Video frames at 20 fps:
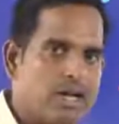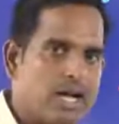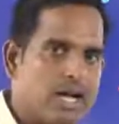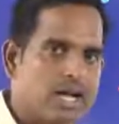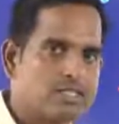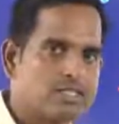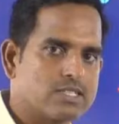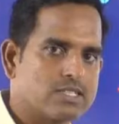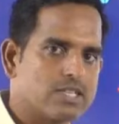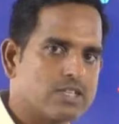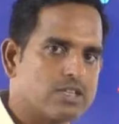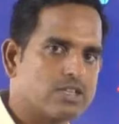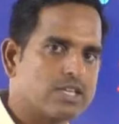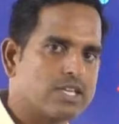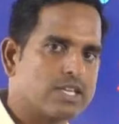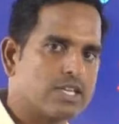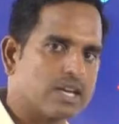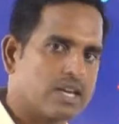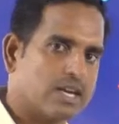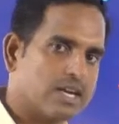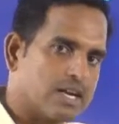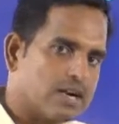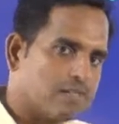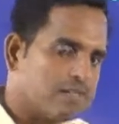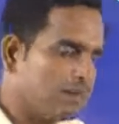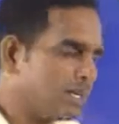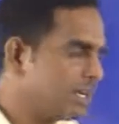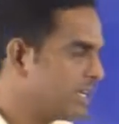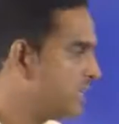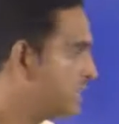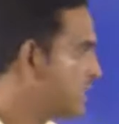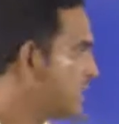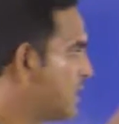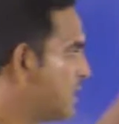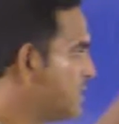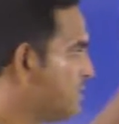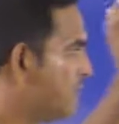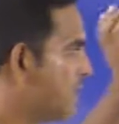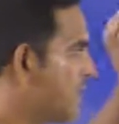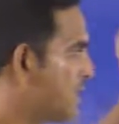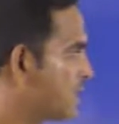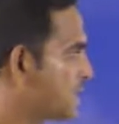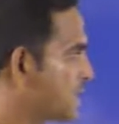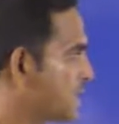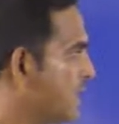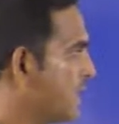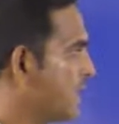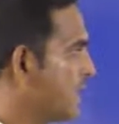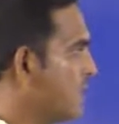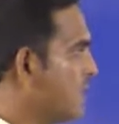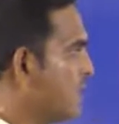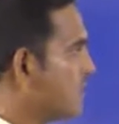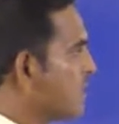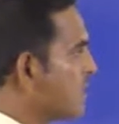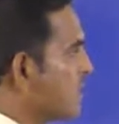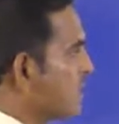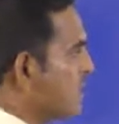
marks in your complete marks array.